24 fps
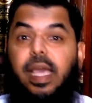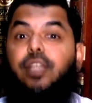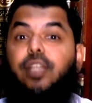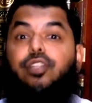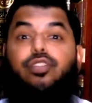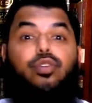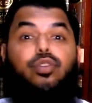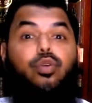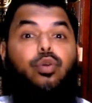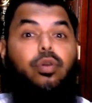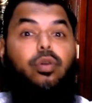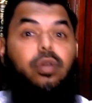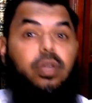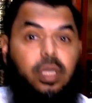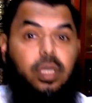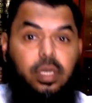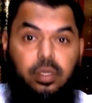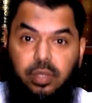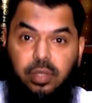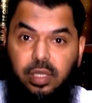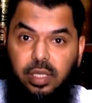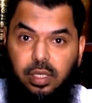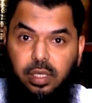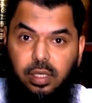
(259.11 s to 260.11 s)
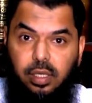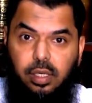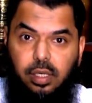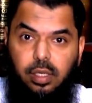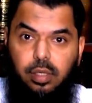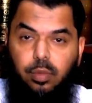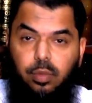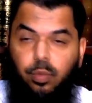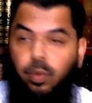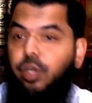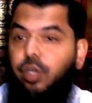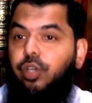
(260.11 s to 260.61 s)
extraordinary
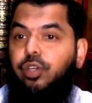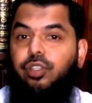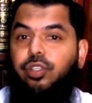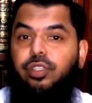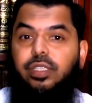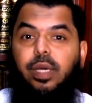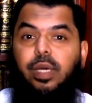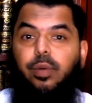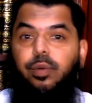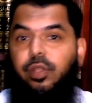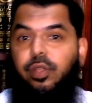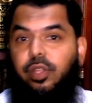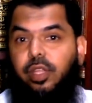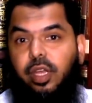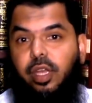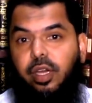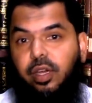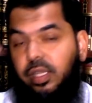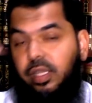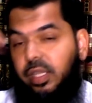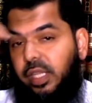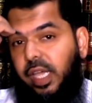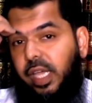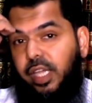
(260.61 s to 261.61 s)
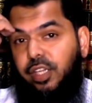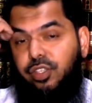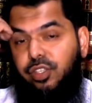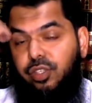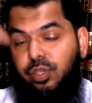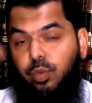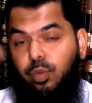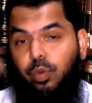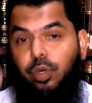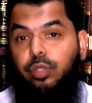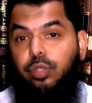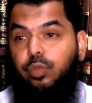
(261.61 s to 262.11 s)
wonders that were there in the
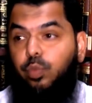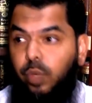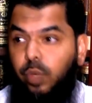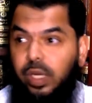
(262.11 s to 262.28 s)
ancient world.